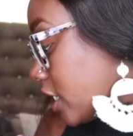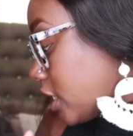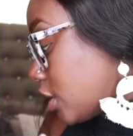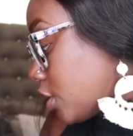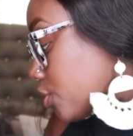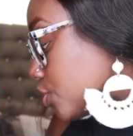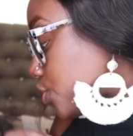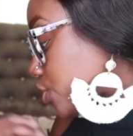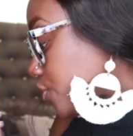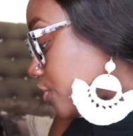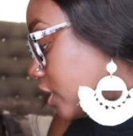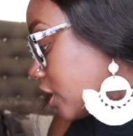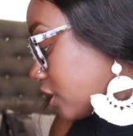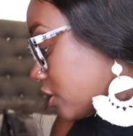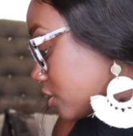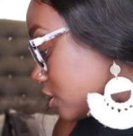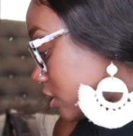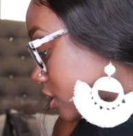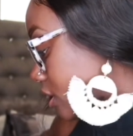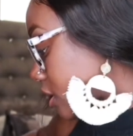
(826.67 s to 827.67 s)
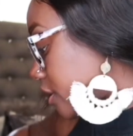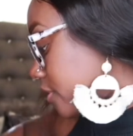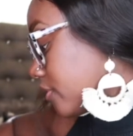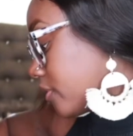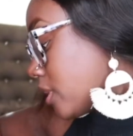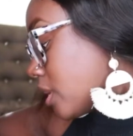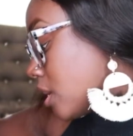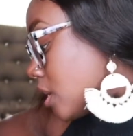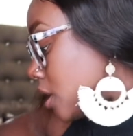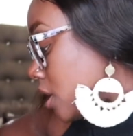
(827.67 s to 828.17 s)
get little souvenirs and stuff
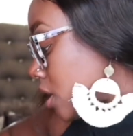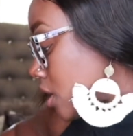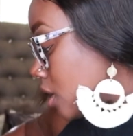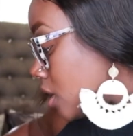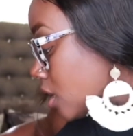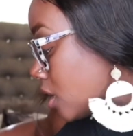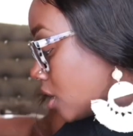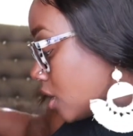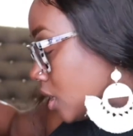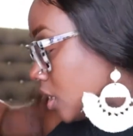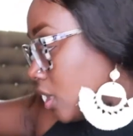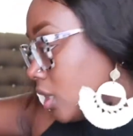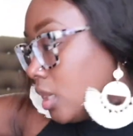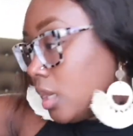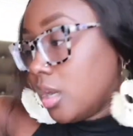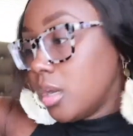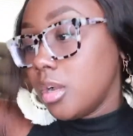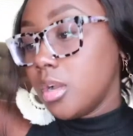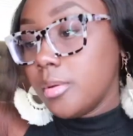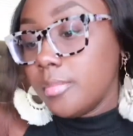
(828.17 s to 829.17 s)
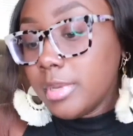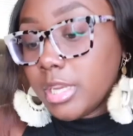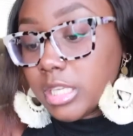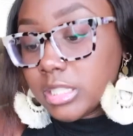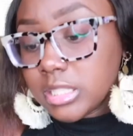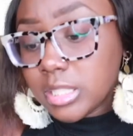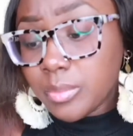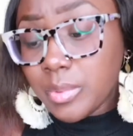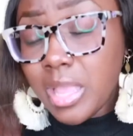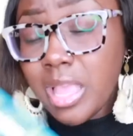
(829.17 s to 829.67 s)
um
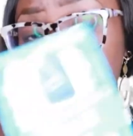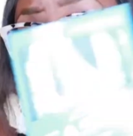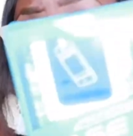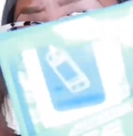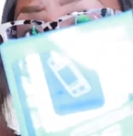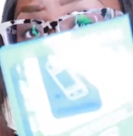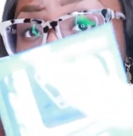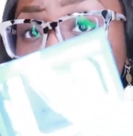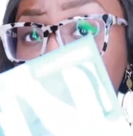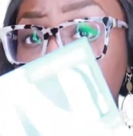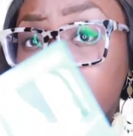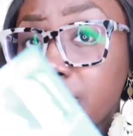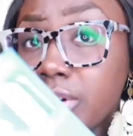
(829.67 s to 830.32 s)
next thing we have is a